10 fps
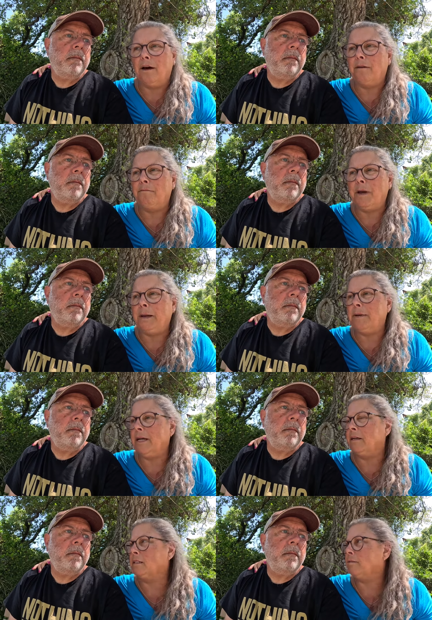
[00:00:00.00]
Speaker 1: maybe
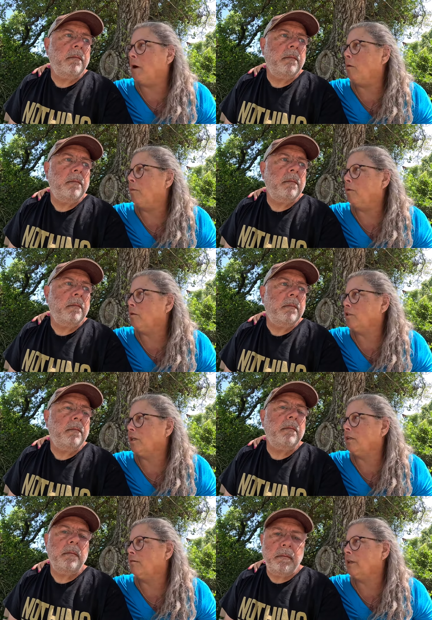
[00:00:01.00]
a small portion
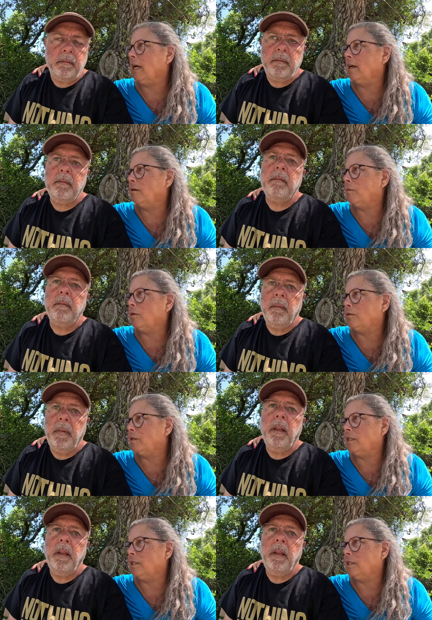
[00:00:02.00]
of the animals